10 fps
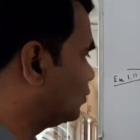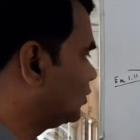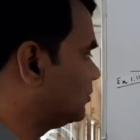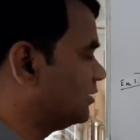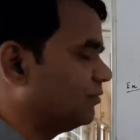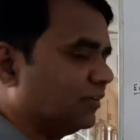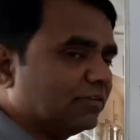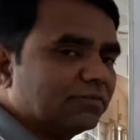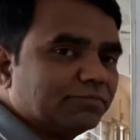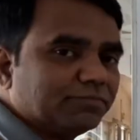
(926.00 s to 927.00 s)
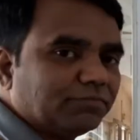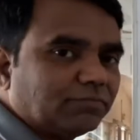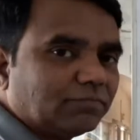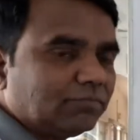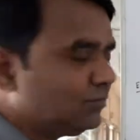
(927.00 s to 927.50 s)
will be different.
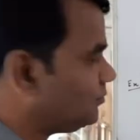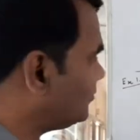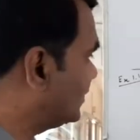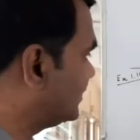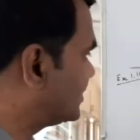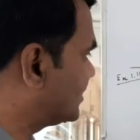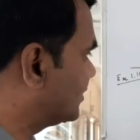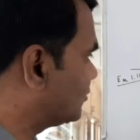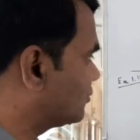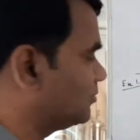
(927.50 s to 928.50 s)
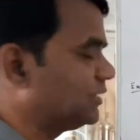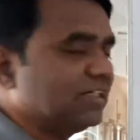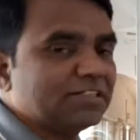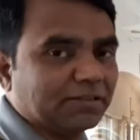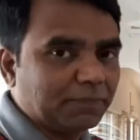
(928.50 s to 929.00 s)
And inside also will be
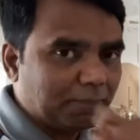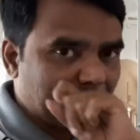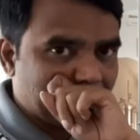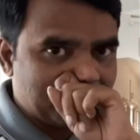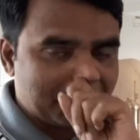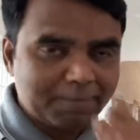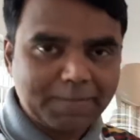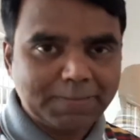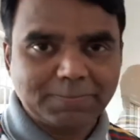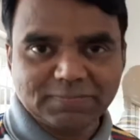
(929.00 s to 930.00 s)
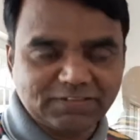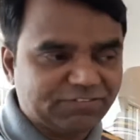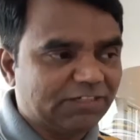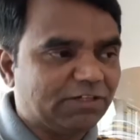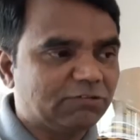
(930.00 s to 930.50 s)
changing. The
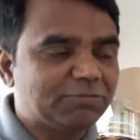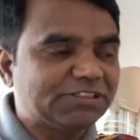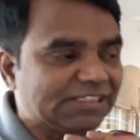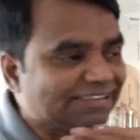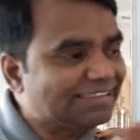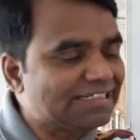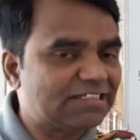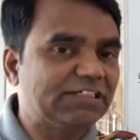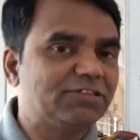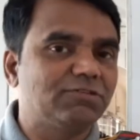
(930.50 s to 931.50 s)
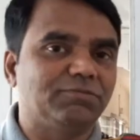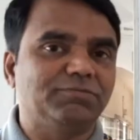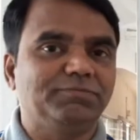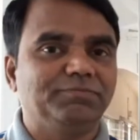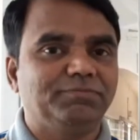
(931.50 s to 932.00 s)
field value will be changing inside
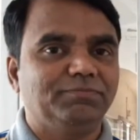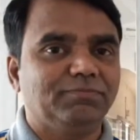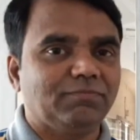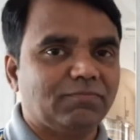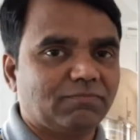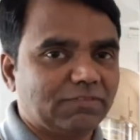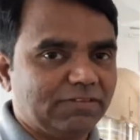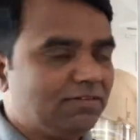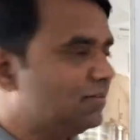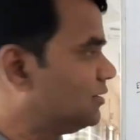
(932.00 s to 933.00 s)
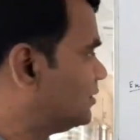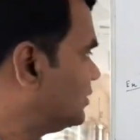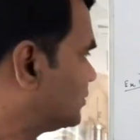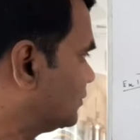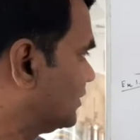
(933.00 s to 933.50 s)
too. Okay?
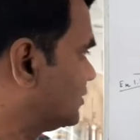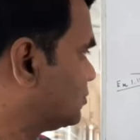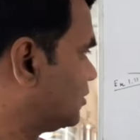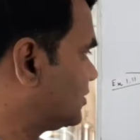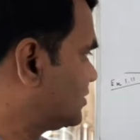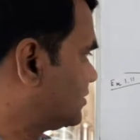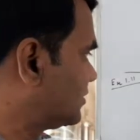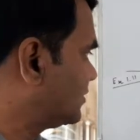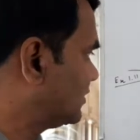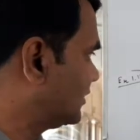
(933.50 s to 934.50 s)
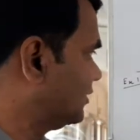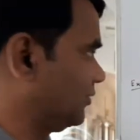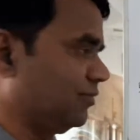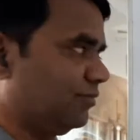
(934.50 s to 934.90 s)
So that is what is given.